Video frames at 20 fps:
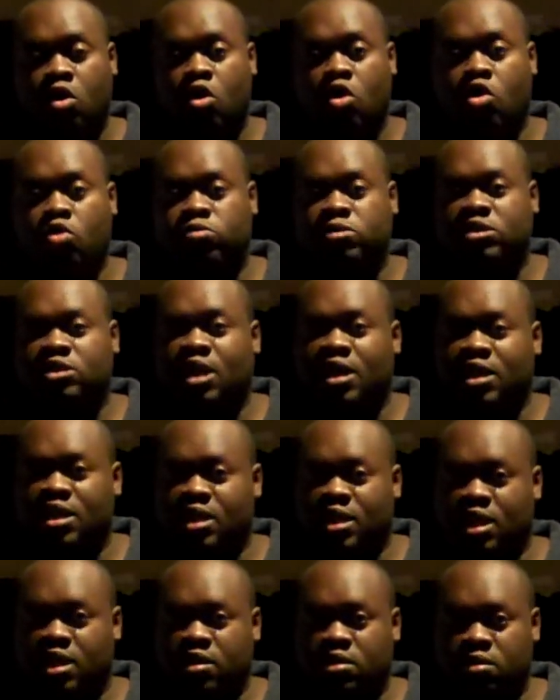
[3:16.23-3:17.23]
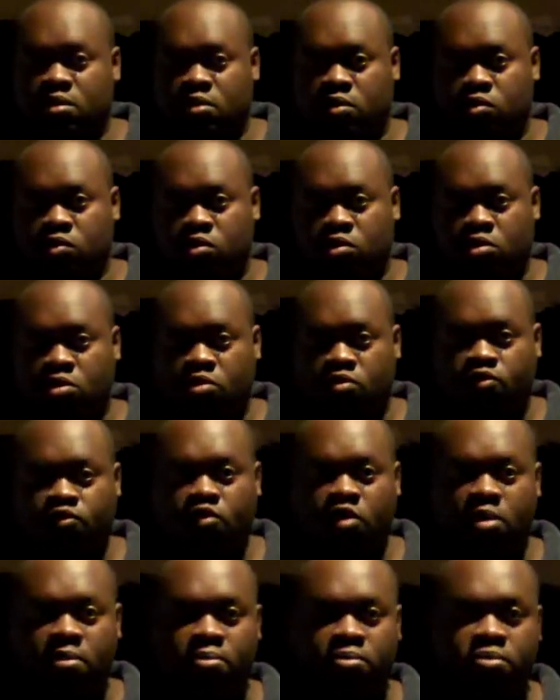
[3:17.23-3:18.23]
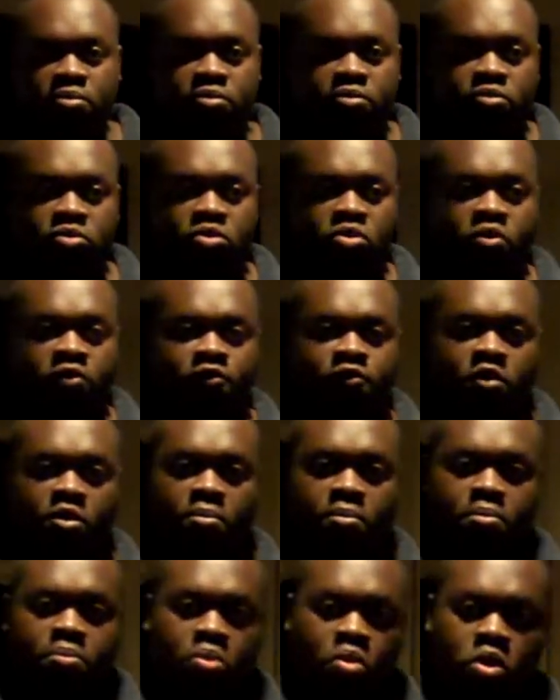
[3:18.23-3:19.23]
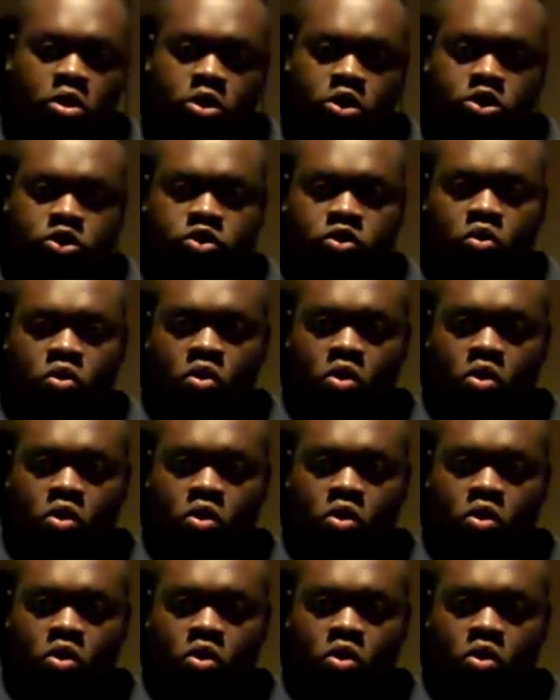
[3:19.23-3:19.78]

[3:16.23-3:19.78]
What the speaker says: home study kit from Borders